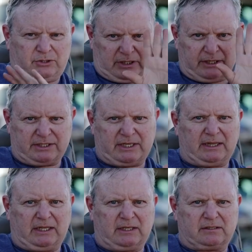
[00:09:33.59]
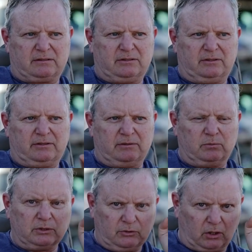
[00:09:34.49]
Just understand that, you know, he
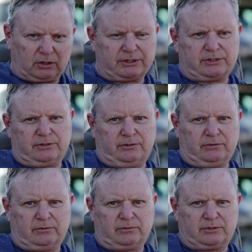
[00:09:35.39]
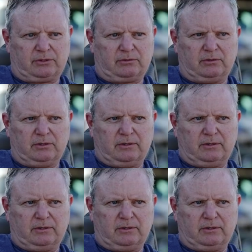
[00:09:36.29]
will not listen to you. So,